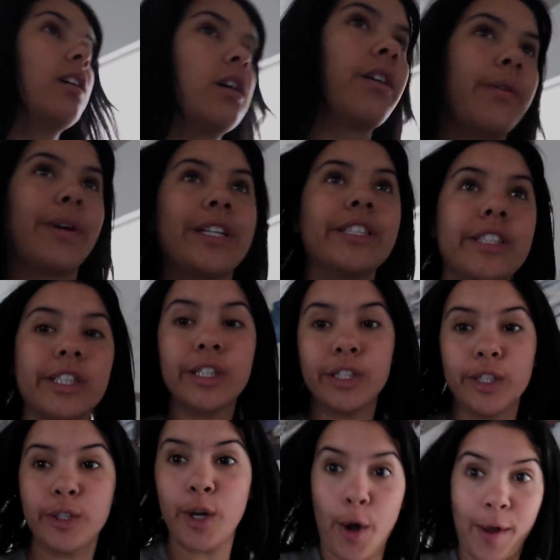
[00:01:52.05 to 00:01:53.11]
going to
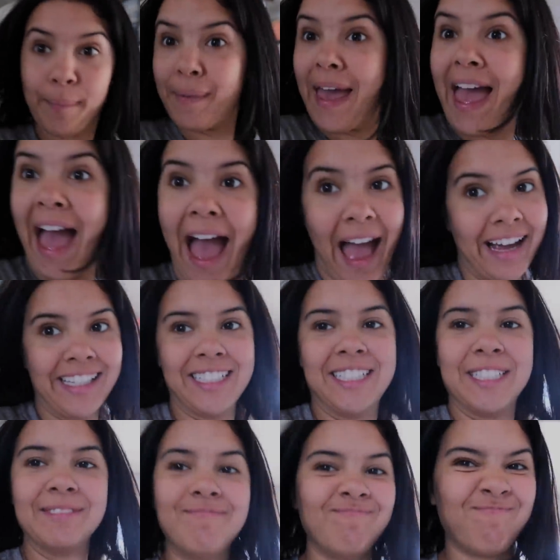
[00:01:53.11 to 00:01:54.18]
go get
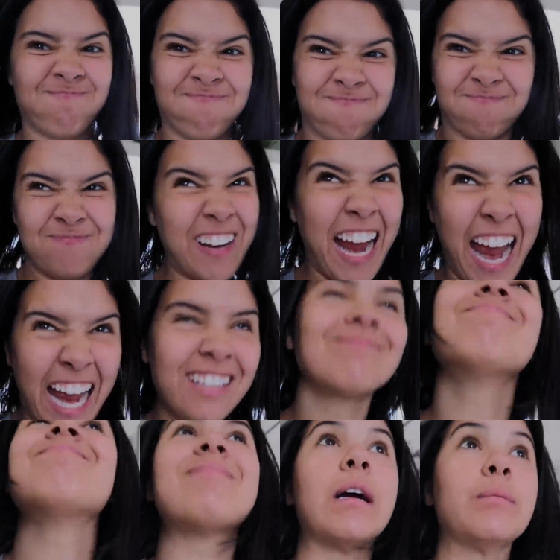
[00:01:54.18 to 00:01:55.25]
packed.
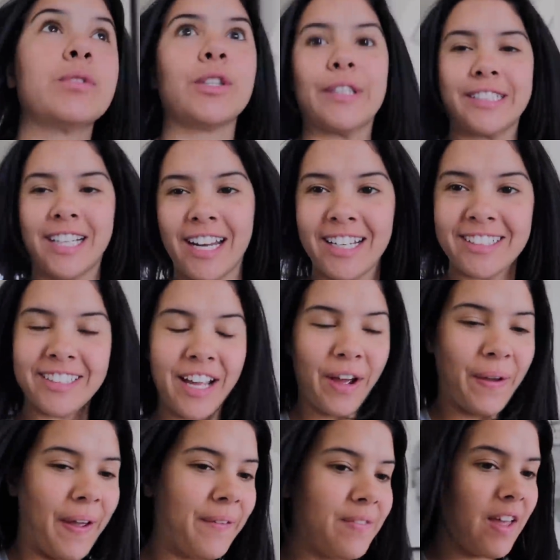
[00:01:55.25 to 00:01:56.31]
I'm so excited.
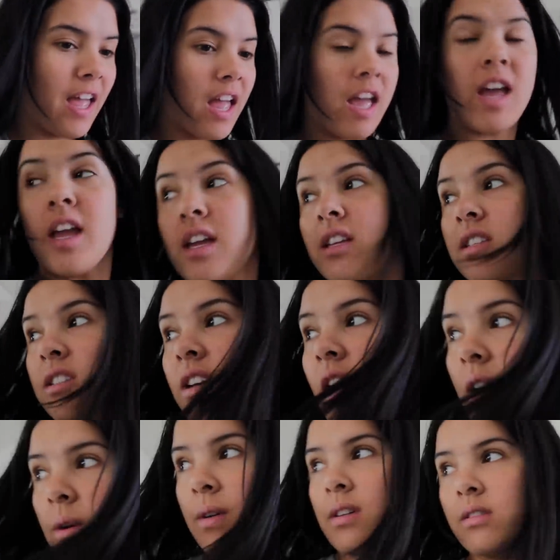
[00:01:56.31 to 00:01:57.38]
Okay,
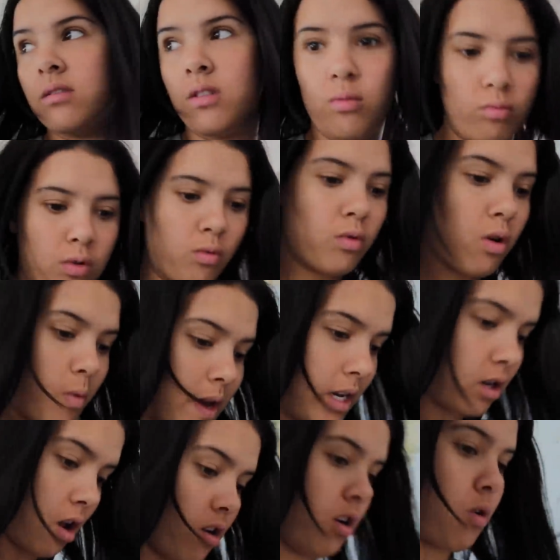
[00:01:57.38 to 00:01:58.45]
so go
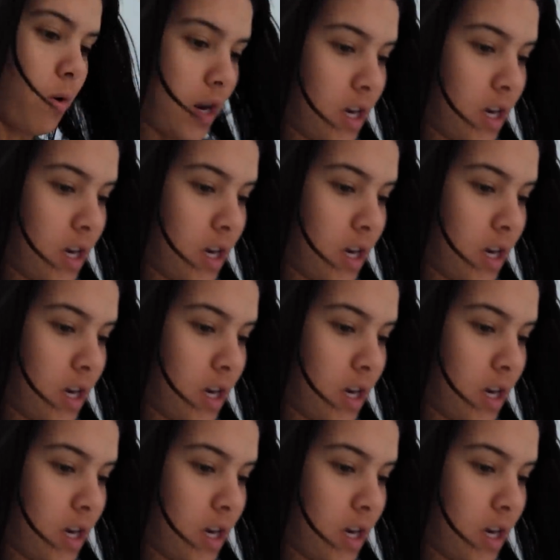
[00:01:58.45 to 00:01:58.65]
away, dog. Go